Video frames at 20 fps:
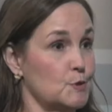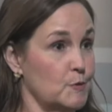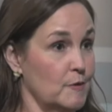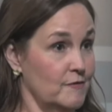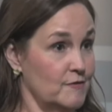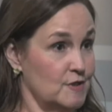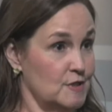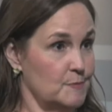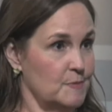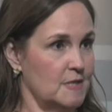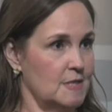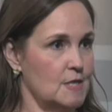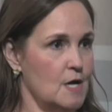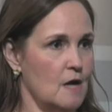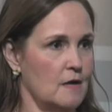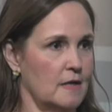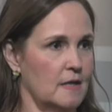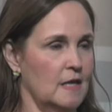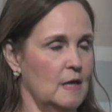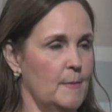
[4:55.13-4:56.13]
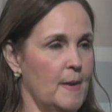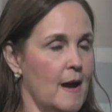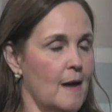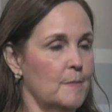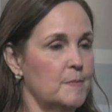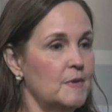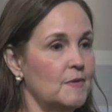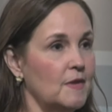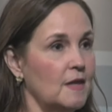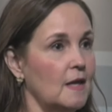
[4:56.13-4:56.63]
which we've just been talking
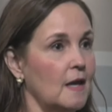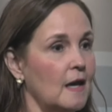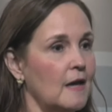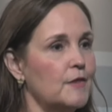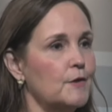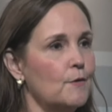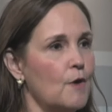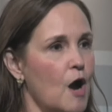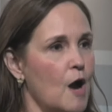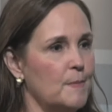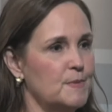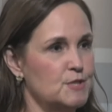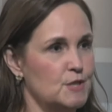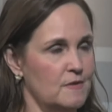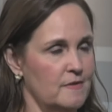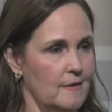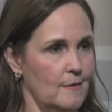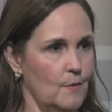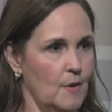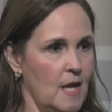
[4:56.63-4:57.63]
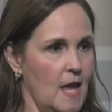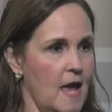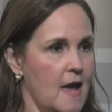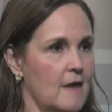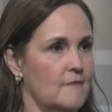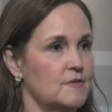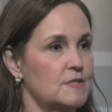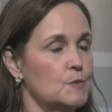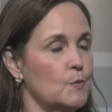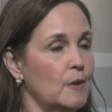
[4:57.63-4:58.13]
about, but the other option that we
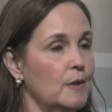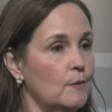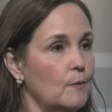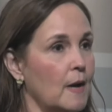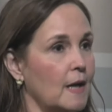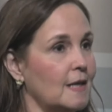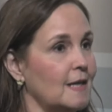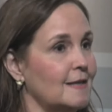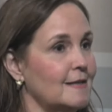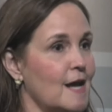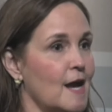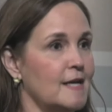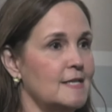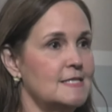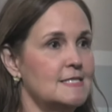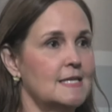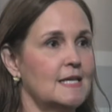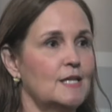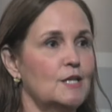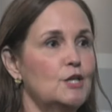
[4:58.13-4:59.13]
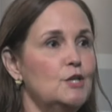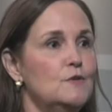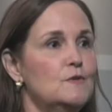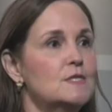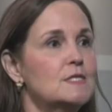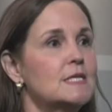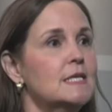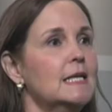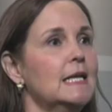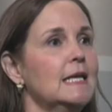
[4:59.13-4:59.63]
have is we recognize that
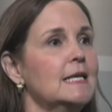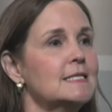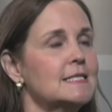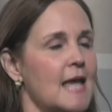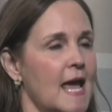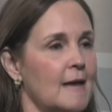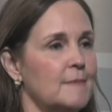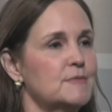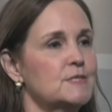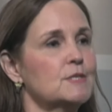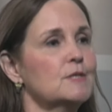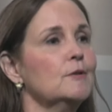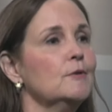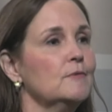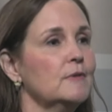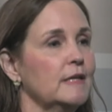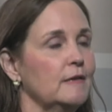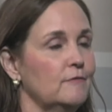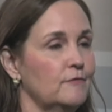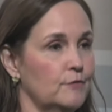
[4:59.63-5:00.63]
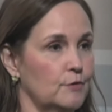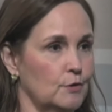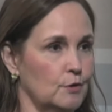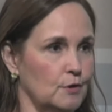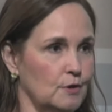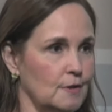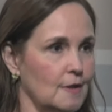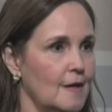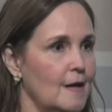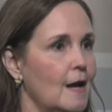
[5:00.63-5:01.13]
Houston is absolutely
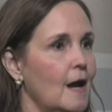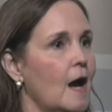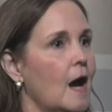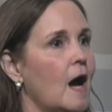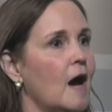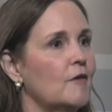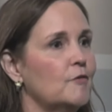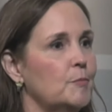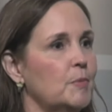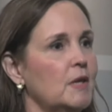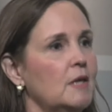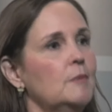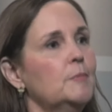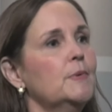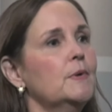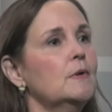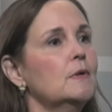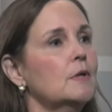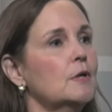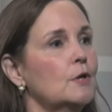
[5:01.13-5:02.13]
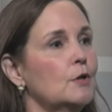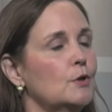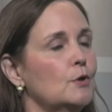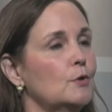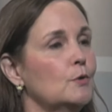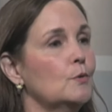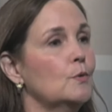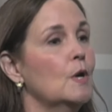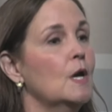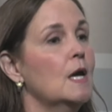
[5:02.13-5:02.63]
full of people
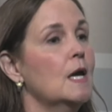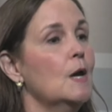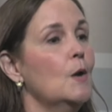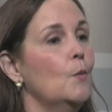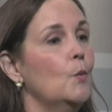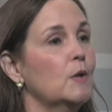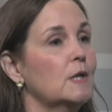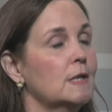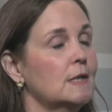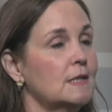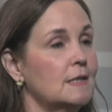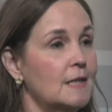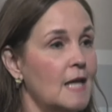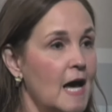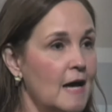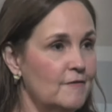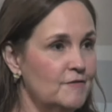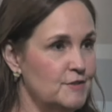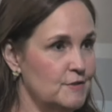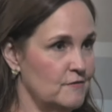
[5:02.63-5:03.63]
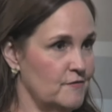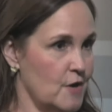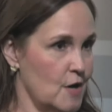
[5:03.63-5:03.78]
who would love to